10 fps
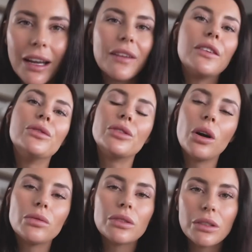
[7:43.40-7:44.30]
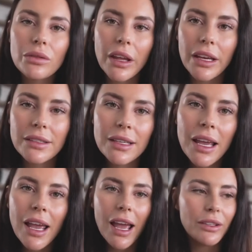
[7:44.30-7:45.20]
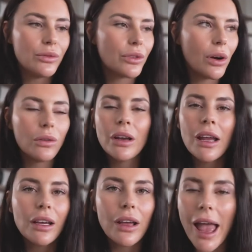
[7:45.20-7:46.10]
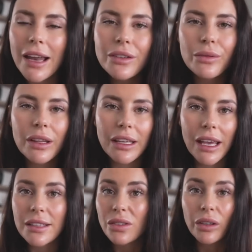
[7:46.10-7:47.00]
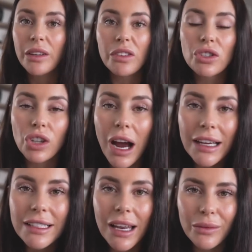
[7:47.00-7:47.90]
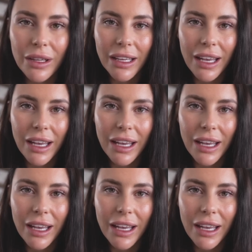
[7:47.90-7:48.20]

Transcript: And if you don't do this and you don't end with a kiss or even try to end with a